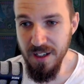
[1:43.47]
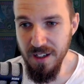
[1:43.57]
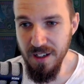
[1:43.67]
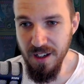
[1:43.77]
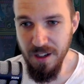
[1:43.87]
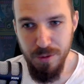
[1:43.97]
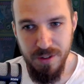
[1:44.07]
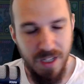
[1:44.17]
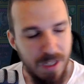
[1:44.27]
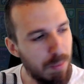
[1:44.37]
I was
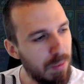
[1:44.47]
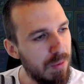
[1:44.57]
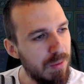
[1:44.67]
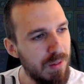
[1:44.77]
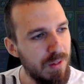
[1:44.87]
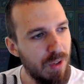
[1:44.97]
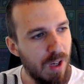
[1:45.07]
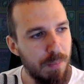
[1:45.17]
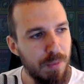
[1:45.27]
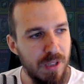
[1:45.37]
able to
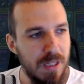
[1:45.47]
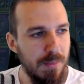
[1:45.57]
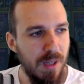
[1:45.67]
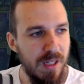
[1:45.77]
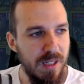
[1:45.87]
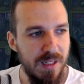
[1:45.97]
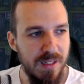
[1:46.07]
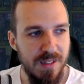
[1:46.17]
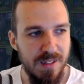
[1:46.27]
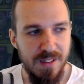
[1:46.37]
upgrade my
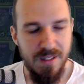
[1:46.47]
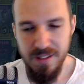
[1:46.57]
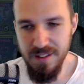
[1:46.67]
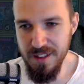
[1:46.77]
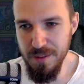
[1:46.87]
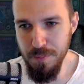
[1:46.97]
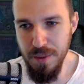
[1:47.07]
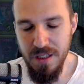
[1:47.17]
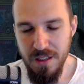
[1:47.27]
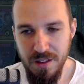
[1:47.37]

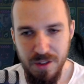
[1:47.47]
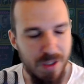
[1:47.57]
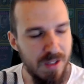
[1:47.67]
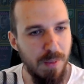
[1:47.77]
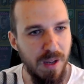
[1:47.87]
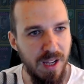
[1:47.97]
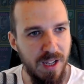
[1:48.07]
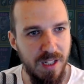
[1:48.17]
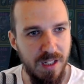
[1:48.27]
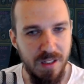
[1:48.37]
speed just by
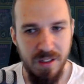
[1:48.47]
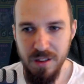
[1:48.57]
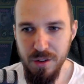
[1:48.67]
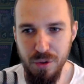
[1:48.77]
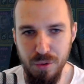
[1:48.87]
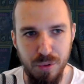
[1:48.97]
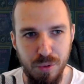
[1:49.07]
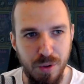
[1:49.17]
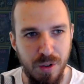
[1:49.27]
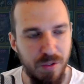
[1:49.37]
adding
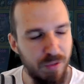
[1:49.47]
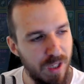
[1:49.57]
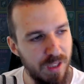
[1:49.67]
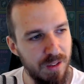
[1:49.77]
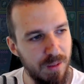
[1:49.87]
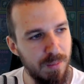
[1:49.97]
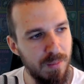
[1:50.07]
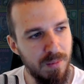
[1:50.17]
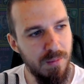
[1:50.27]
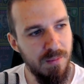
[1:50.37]
2 random
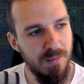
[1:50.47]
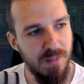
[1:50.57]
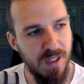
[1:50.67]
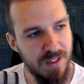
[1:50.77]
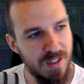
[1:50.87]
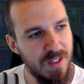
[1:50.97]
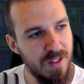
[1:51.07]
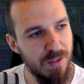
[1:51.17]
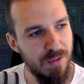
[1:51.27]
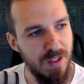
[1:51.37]

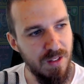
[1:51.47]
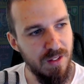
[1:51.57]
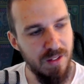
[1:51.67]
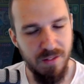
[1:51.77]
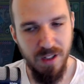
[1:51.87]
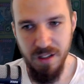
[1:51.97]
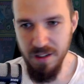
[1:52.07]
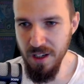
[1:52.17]
accessories, right?